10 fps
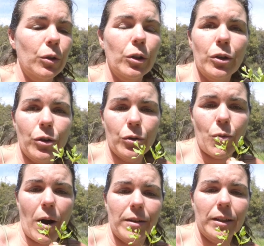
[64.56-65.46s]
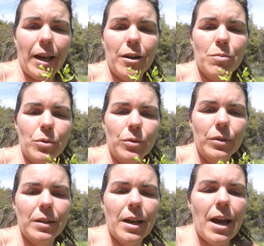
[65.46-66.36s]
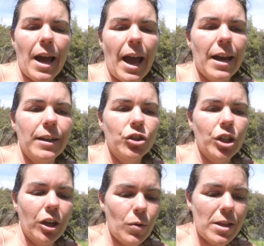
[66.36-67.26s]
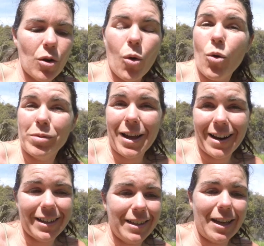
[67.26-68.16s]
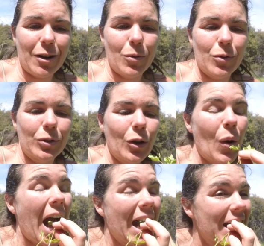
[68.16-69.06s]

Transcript: learn wild edibles. And chickweed, the whole plant is edible, so